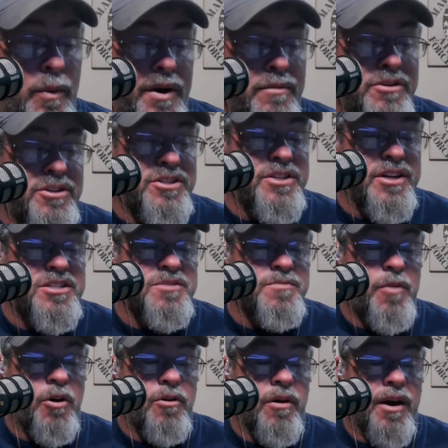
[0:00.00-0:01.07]
We don't just need
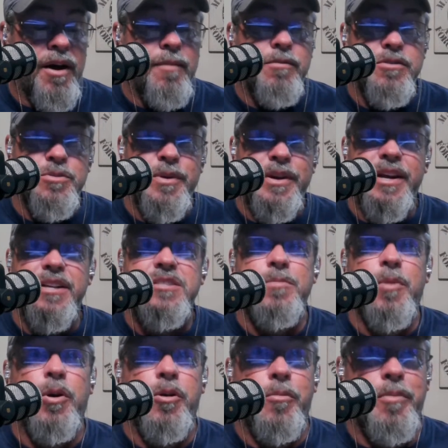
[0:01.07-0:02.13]
smarter labels, we need
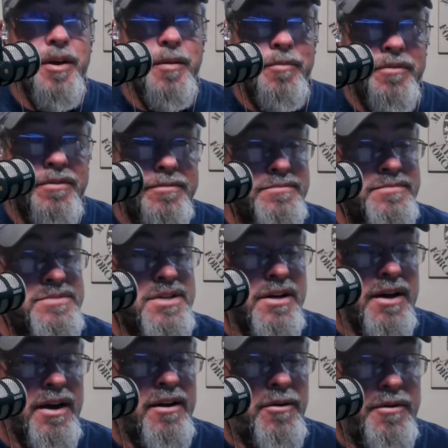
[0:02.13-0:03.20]
smarter people.
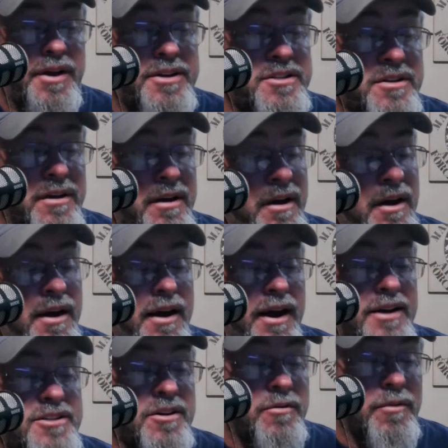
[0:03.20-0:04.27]
And I know that's
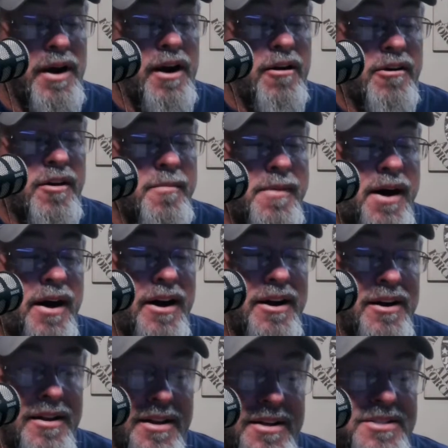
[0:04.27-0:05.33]
a rare
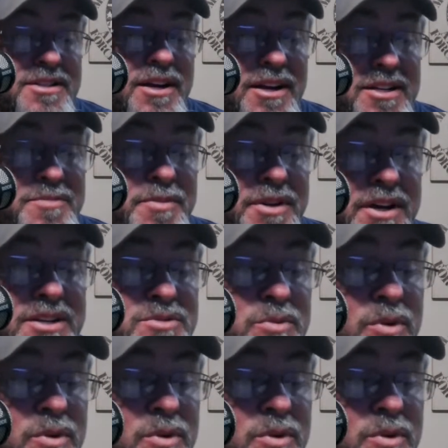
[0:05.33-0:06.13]
commodity these days, but that's